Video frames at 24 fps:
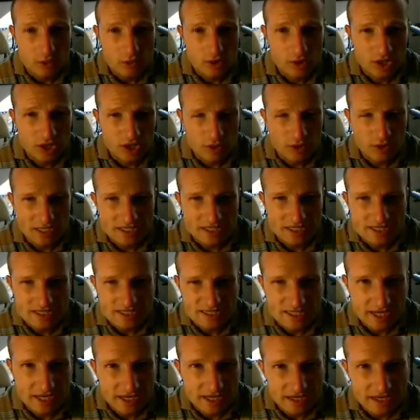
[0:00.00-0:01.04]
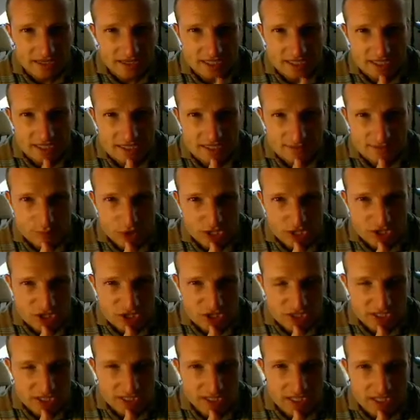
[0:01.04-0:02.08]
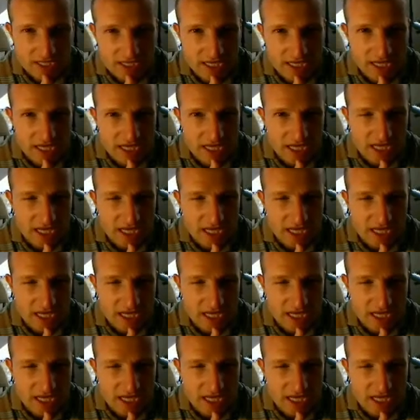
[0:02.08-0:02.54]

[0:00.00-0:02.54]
we're going to say the expression